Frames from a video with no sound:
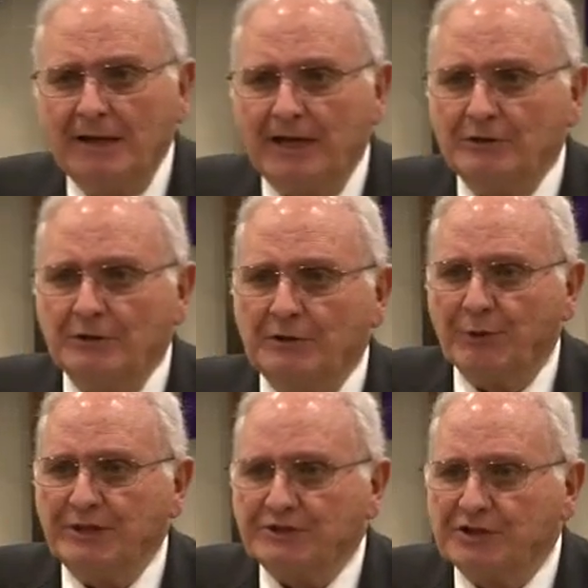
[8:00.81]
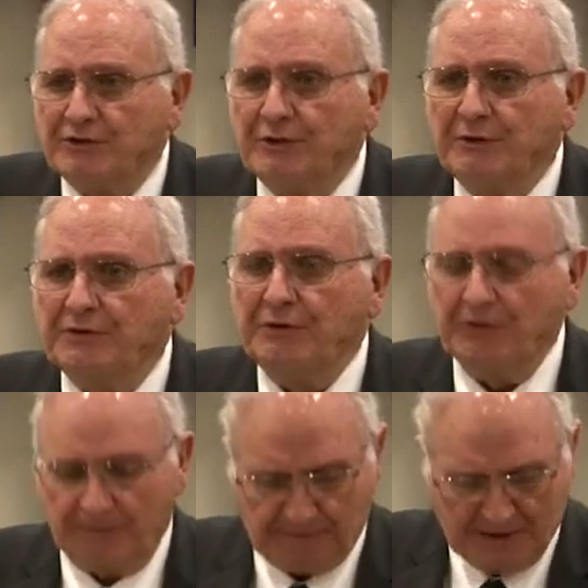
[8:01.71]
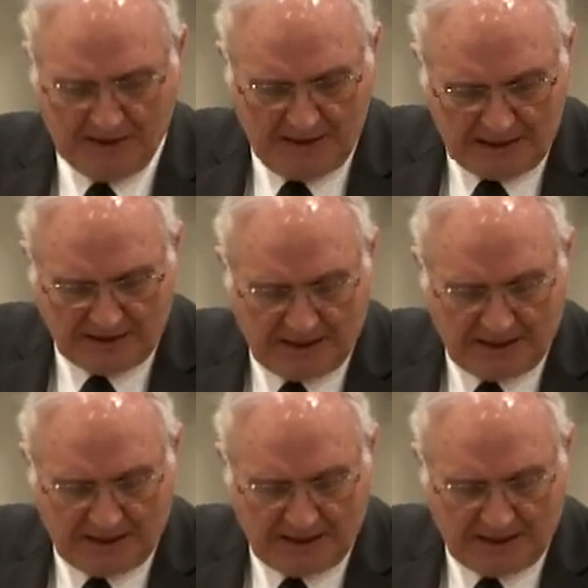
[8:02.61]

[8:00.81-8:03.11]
and you preach the truth to them and